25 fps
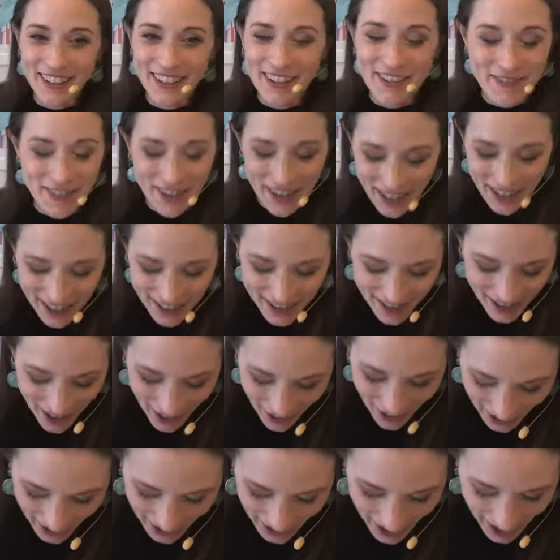Oh my gosh. All
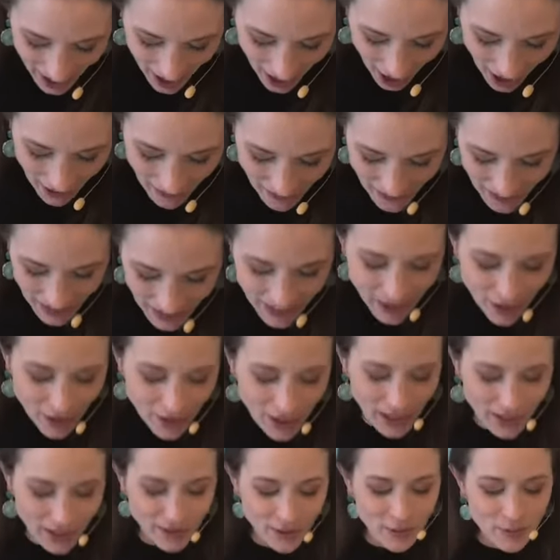right. I feel like,
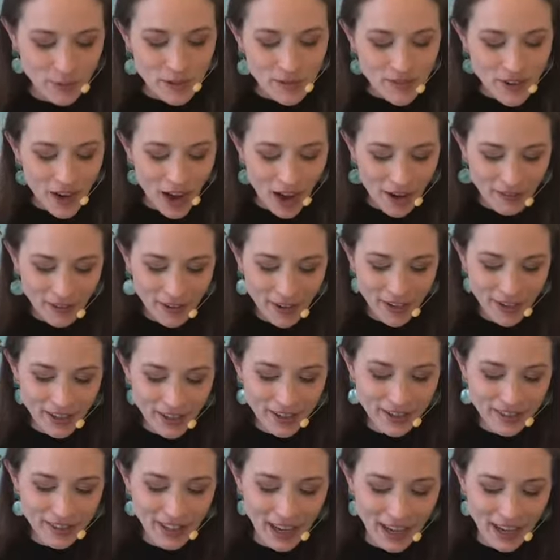okay, so we've covered
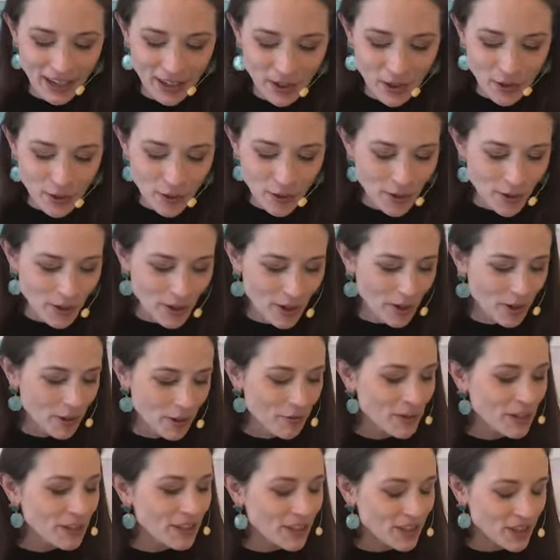like your
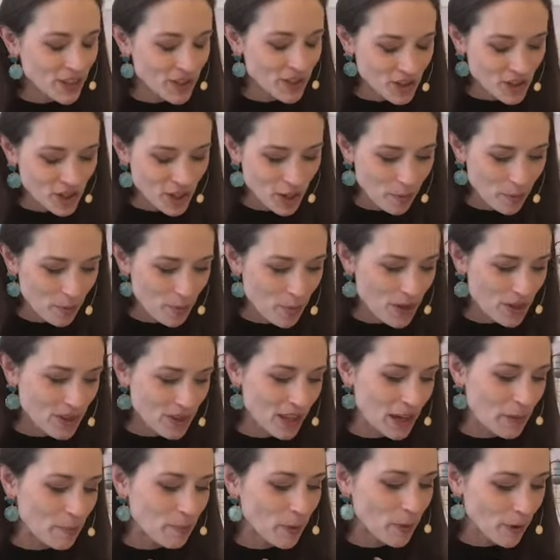relationship with
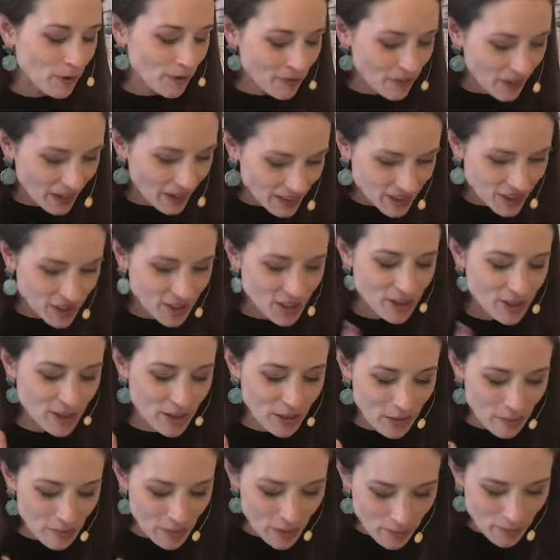like
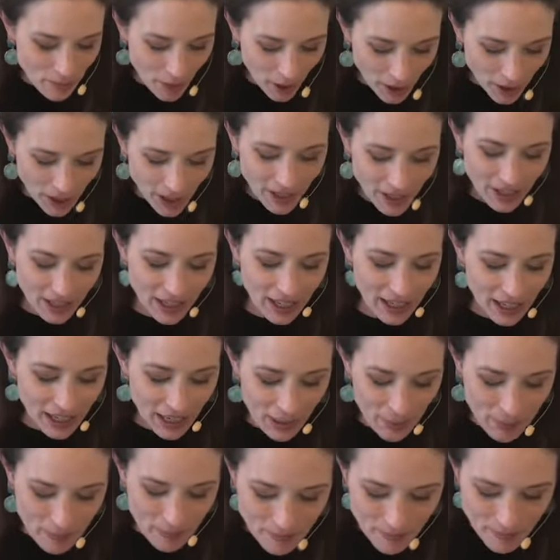perfectionism, marketing,
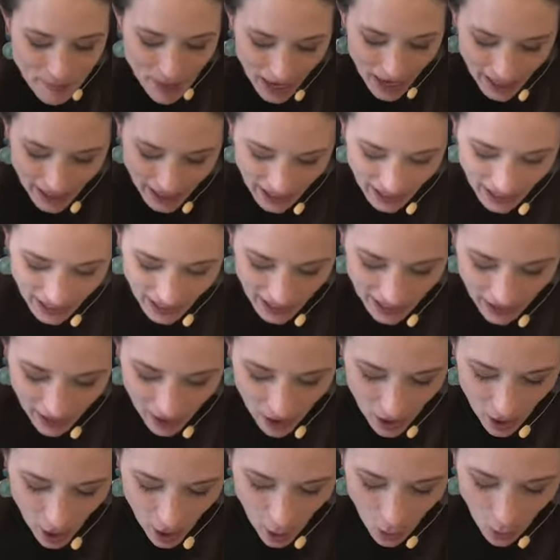money.
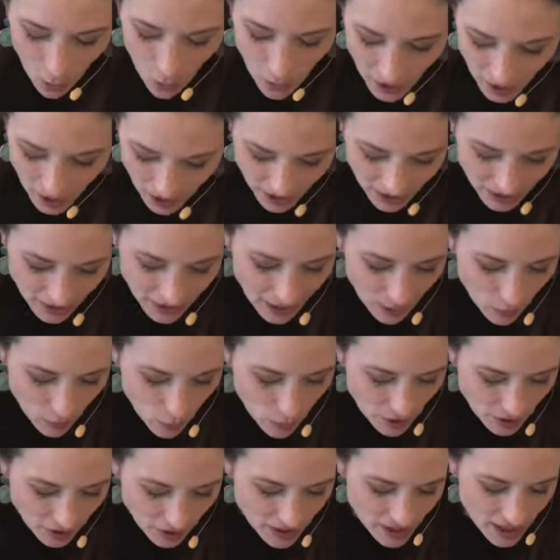What are
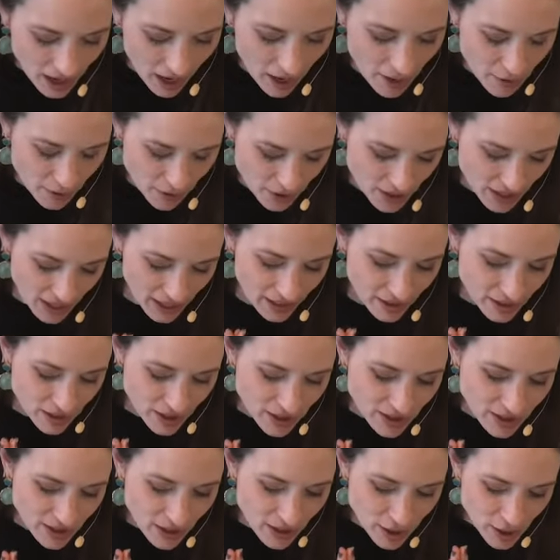the other things?
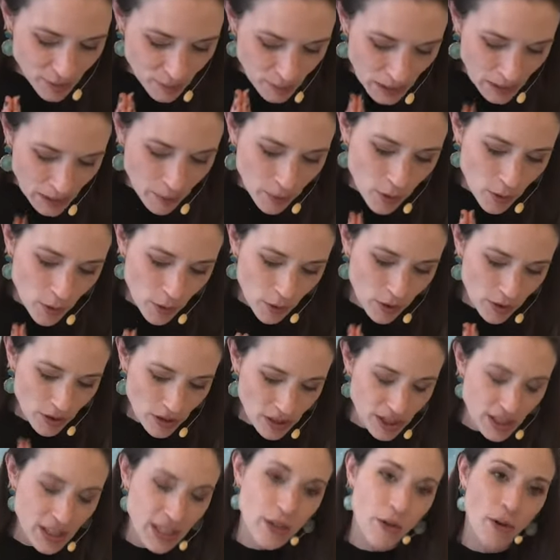Because there's people who are
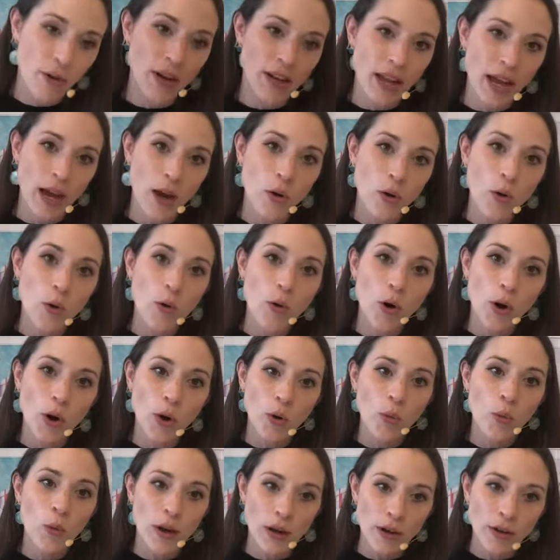listening right now who are
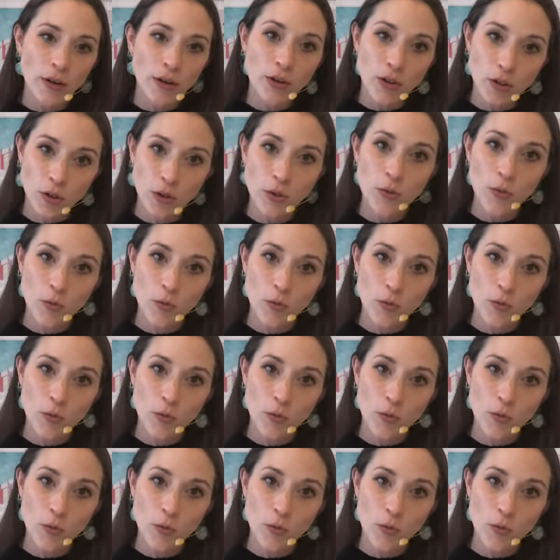where you